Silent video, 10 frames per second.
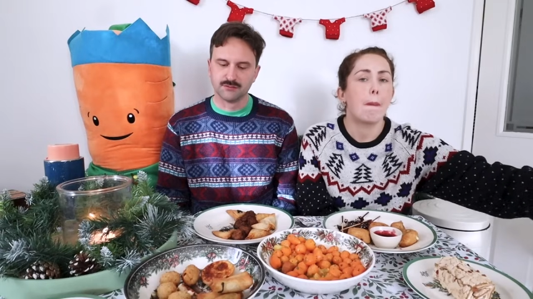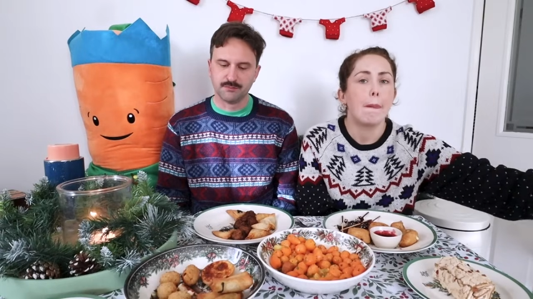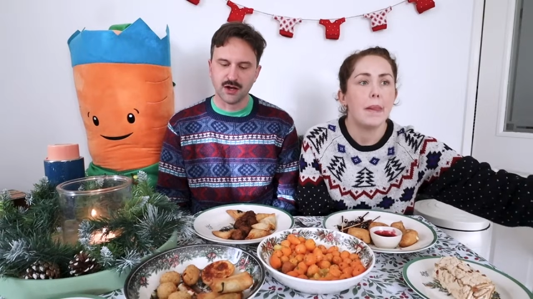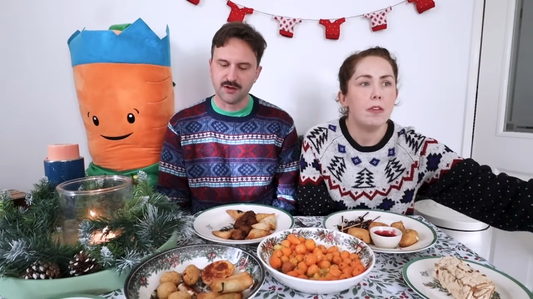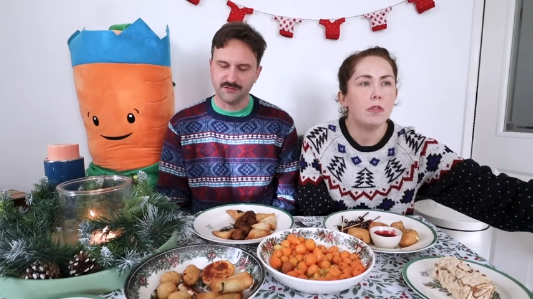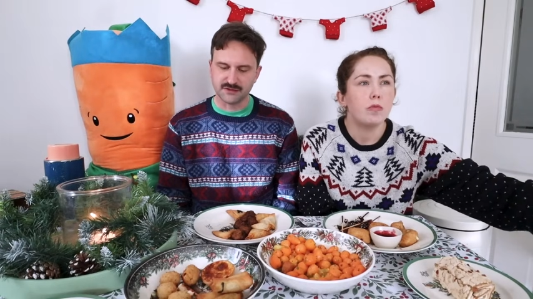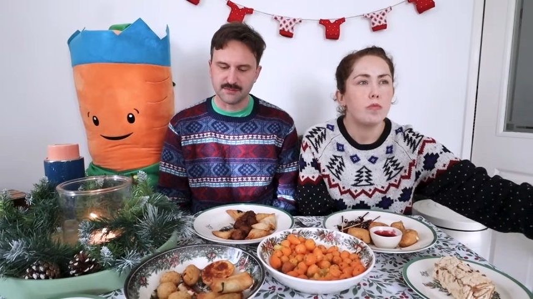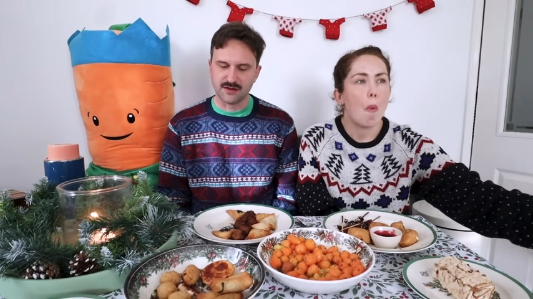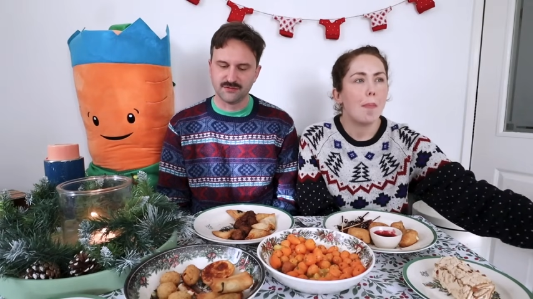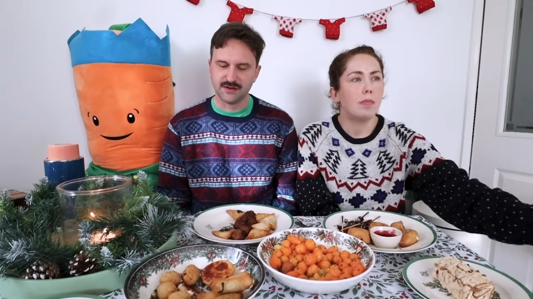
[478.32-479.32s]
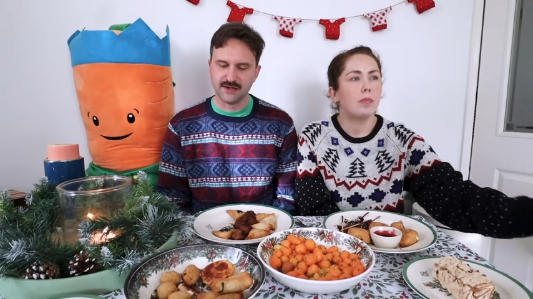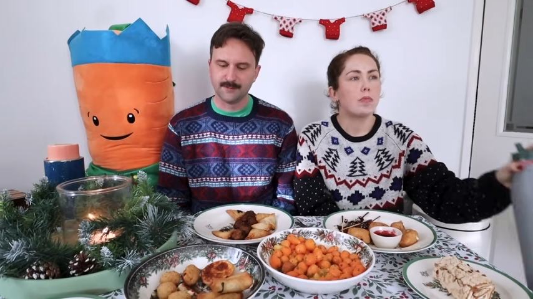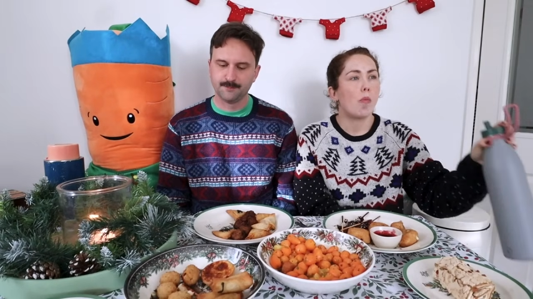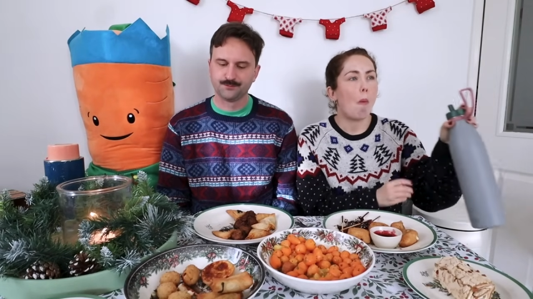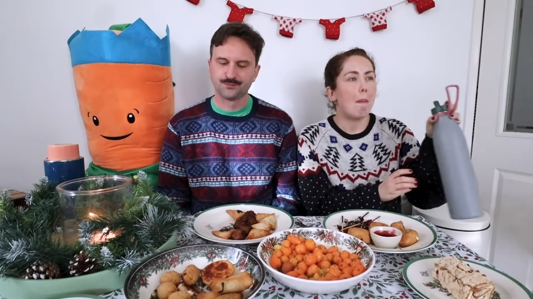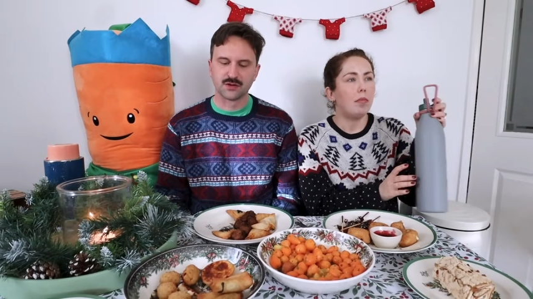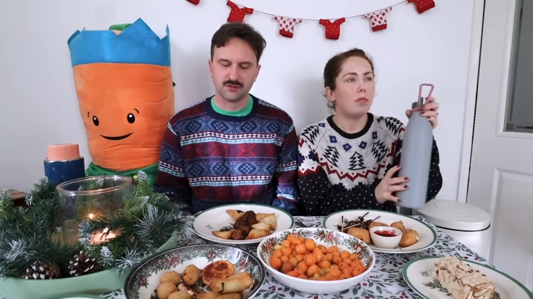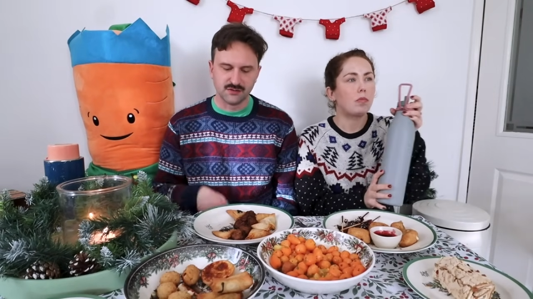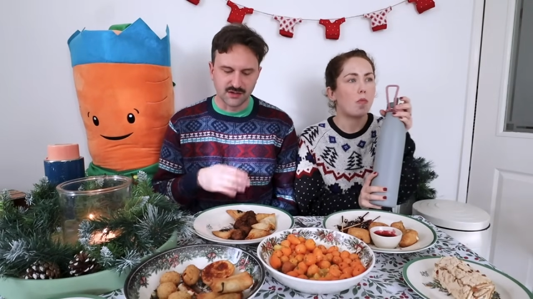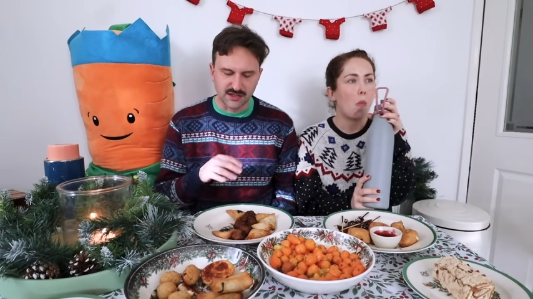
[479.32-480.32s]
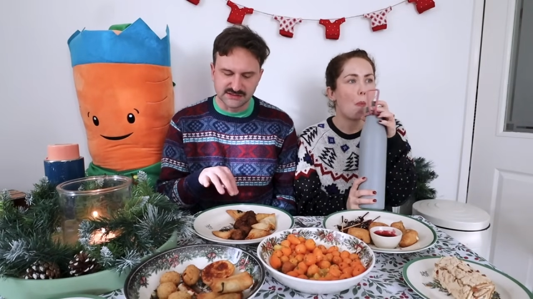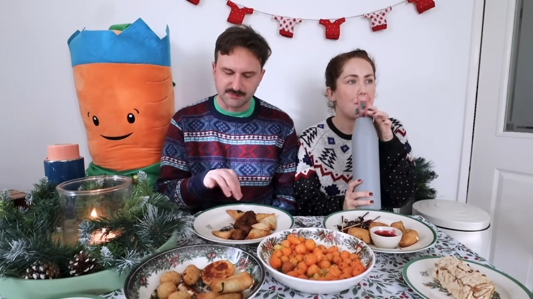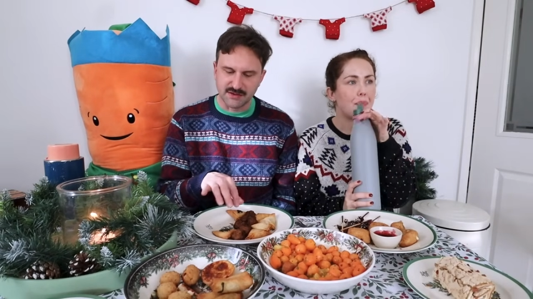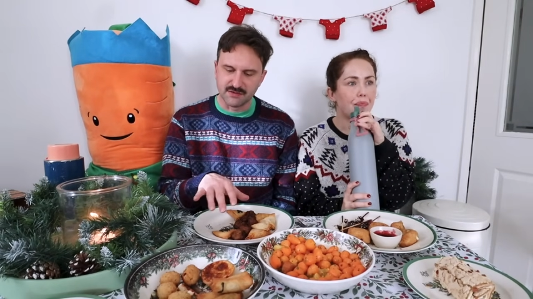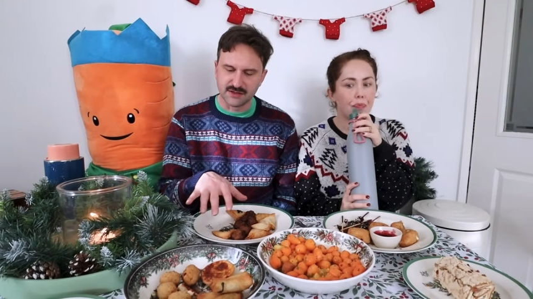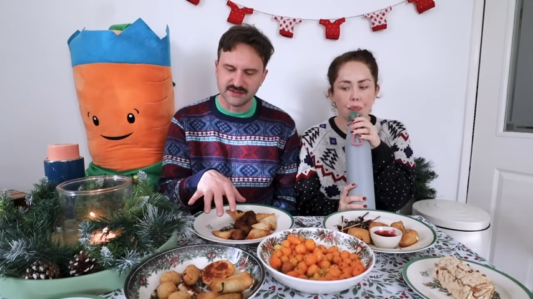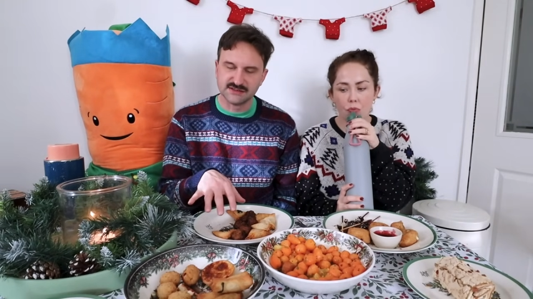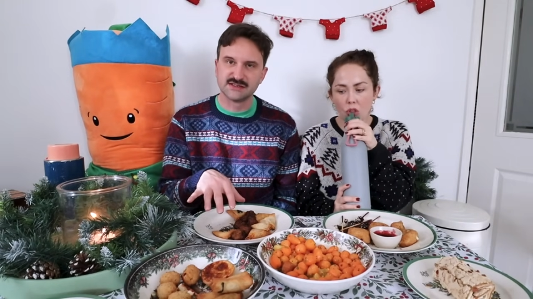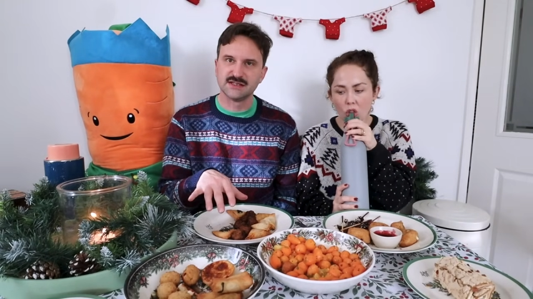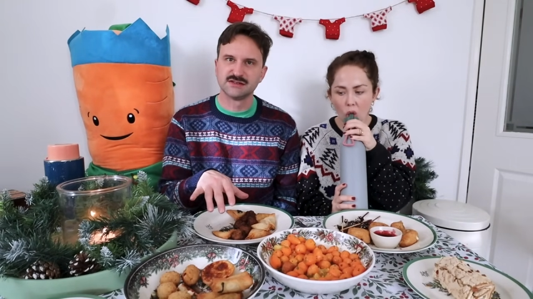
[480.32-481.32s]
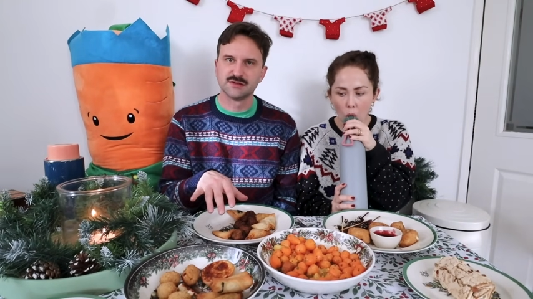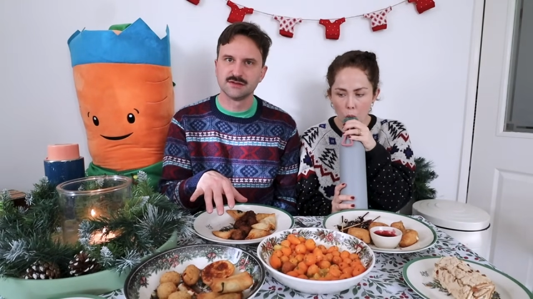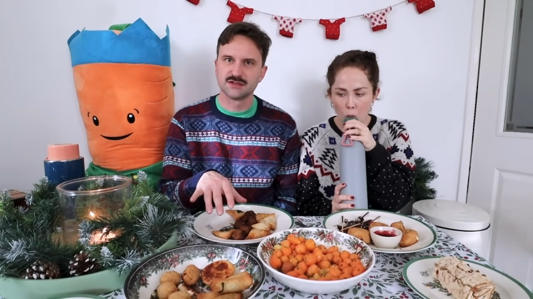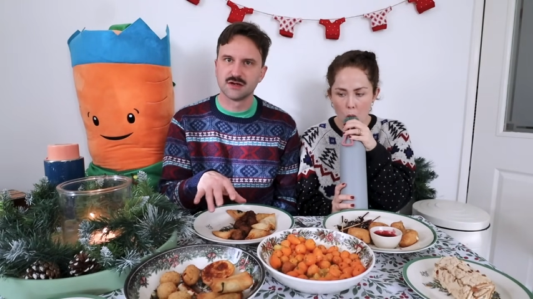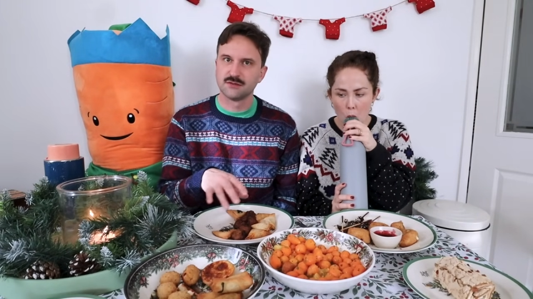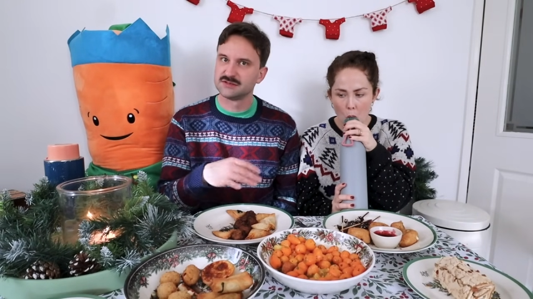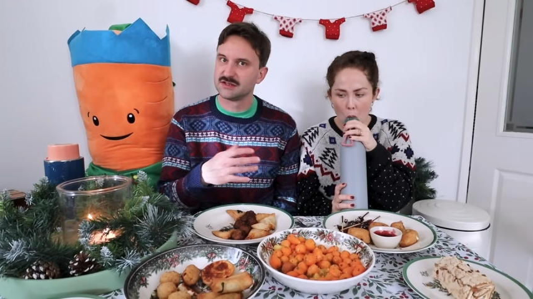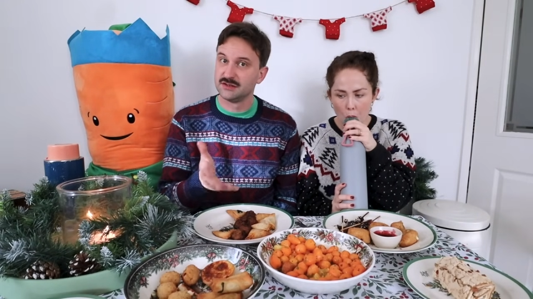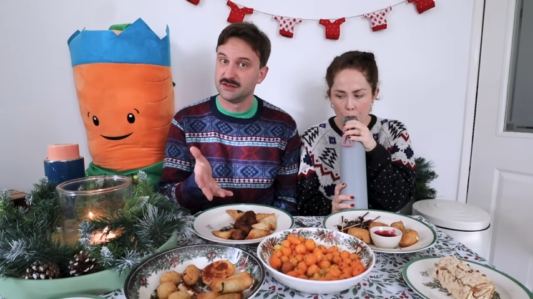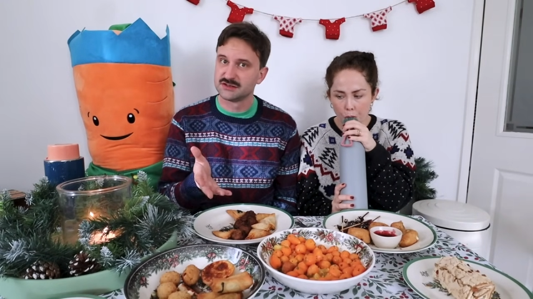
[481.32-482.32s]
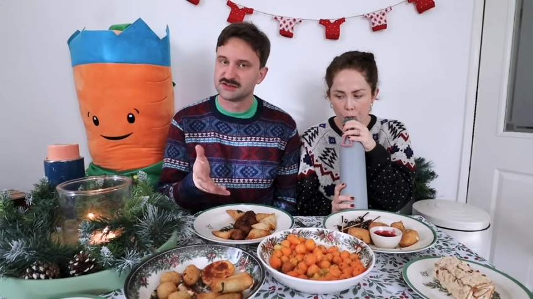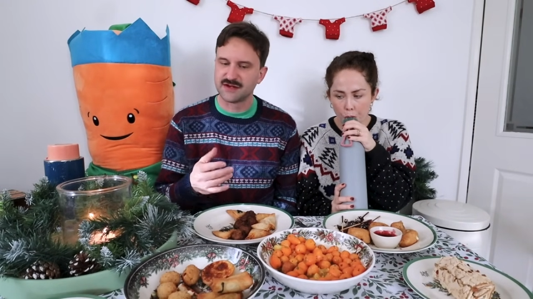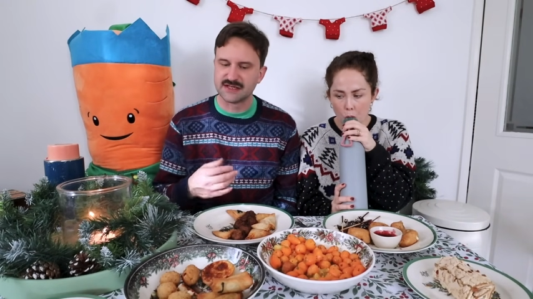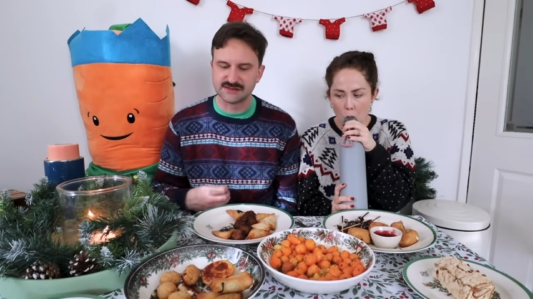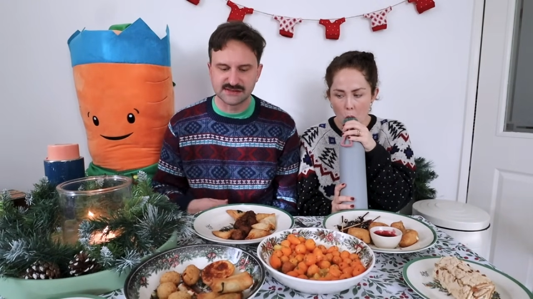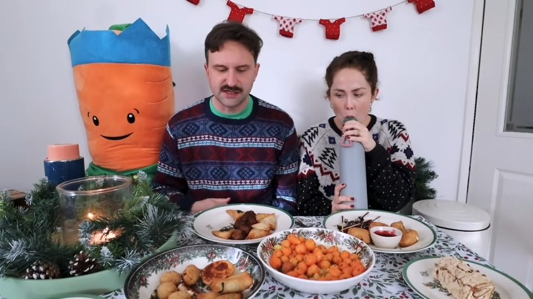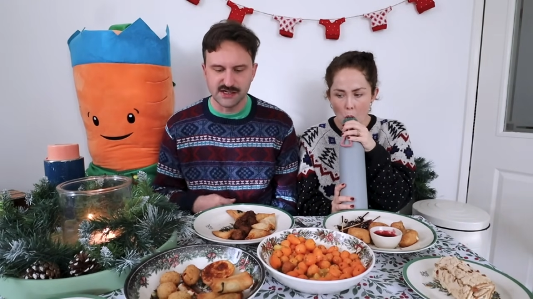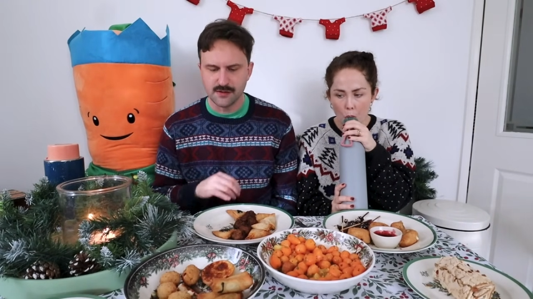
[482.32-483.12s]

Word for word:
Speaker 1: Perfect amount of filling. Nice bit of onion seeds on the top so it looks fancy.